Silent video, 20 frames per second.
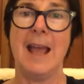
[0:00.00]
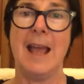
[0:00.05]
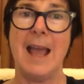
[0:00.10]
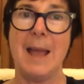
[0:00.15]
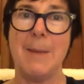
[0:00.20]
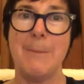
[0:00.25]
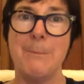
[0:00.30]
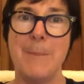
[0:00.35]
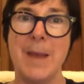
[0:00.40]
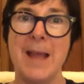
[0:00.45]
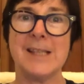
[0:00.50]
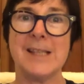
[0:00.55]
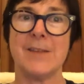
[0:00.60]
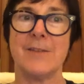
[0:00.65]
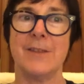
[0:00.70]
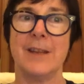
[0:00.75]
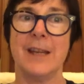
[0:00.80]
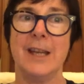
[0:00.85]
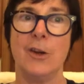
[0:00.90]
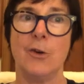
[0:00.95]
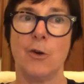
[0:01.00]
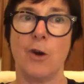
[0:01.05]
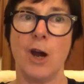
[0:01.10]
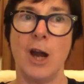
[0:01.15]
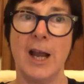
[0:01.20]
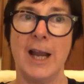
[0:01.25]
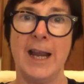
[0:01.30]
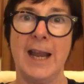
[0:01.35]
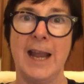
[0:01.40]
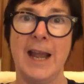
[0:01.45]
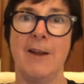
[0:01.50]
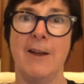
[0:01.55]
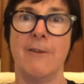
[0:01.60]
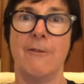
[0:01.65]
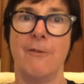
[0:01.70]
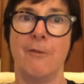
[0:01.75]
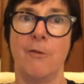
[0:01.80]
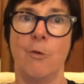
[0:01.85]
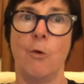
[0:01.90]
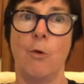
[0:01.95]
massively crying out
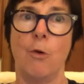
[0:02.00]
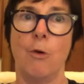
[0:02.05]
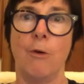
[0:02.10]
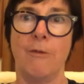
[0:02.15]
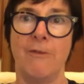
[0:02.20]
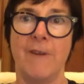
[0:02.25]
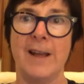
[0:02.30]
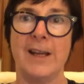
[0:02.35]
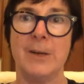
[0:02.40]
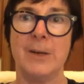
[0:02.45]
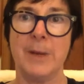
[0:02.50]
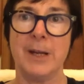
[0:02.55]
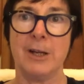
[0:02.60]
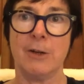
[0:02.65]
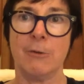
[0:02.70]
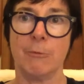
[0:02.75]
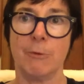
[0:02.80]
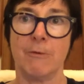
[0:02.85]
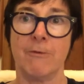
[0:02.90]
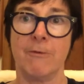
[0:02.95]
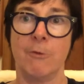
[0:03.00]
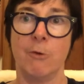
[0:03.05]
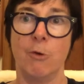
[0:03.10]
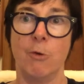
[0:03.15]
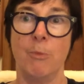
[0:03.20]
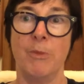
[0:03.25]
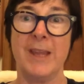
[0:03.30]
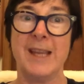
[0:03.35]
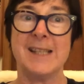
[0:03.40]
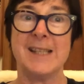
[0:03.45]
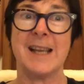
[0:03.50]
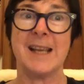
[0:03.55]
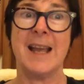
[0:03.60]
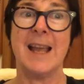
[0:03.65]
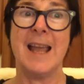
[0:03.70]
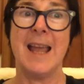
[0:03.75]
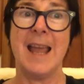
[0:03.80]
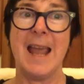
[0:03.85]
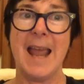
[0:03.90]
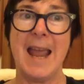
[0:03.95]
for fundamental reform. These
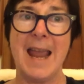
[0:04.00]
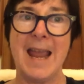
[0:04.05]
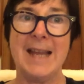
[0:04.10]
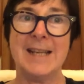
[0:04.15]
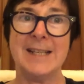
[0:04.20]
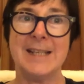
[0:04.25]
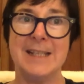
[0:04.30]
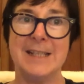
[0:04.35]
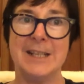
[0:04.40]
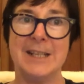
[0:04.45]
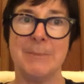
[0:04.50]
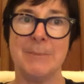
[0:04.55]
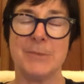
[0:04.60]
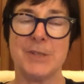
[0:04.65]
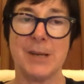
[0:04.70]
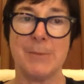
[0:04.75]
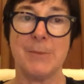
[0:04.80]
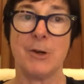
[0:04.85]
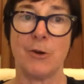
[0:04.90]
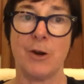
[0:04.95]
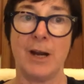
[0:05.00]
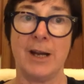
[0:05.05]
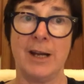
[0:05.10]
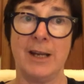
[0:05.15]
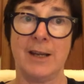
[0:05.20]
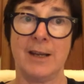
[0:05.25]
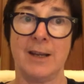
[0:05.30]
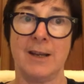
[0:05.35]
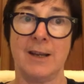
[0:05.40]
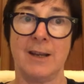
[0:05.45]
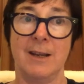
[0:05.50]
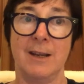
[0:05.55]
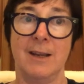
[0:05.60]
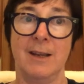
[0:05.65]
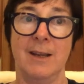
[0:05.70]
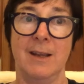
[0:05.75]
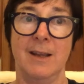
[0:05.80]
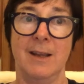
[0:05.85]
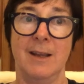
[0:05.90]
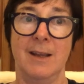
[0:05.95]
are anti democratic
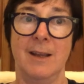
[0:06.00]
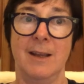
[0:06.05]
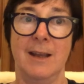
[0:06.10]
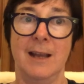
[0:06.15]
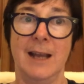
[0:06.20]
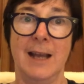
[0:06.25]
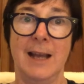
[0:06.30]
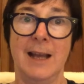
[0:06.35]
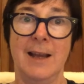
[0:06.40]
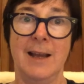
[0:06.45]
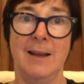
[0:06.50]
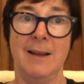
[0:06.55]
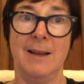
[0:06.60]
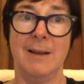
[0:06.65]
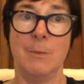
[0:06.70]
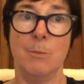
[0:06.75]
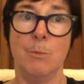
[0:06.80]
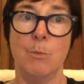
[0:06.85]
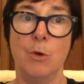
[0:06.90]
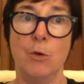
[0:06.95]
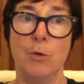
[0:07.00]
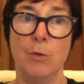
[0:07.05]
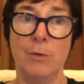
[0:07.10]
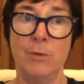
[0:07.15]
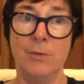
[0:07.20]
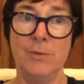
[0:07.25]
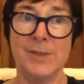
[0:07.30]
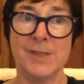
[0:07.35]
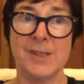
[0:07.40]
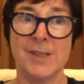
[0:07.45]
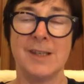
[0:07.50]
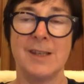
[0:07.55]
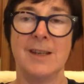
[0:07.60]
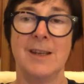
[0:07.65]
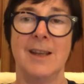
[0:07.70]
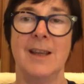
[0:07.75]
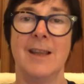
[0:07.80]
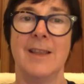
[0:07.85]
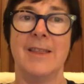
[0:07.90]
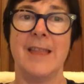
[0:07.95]
uh, moves
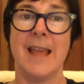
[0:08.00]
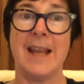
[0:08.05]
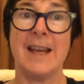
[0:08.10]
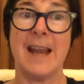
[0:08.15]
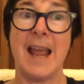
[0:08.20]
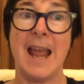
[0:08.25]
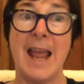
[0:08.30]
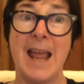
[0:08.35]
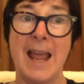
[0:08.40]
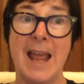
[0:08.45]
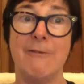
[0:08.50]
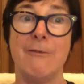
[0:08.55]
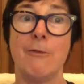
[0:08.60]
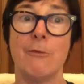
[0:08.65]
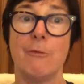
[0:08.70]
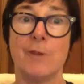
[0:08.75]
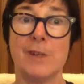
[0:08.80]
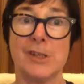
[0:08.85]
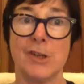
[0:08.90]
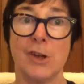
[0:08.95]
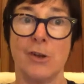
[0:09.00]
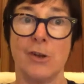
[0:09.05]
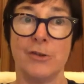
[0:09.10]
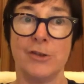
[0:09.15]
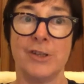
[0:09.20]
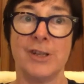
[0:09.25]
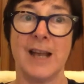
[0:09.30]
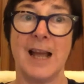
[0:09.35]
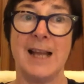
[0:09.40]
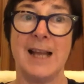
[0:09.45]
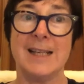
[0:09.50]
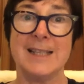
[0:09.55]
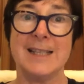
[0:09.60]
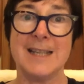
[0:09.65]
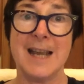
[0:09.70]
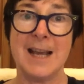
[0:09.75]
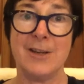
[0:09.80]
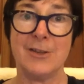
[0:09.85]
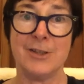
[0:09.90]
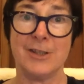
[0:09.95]
that have resulted
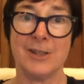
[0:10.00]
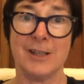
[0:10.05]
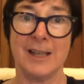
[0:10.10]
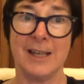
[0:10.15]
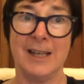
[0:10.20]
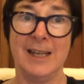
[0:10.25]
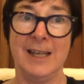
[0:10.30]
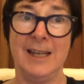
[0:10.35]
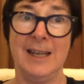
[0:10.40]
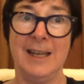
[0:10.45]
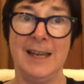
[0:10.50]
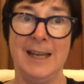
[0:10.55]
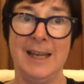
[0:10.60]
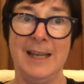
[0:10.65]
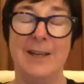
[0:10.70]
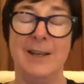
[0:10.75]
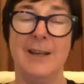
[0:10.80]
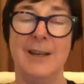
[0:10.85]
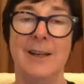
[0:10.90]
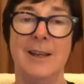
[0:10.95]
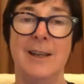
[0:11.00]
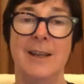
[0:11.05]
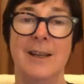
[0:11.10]
undoubtedly in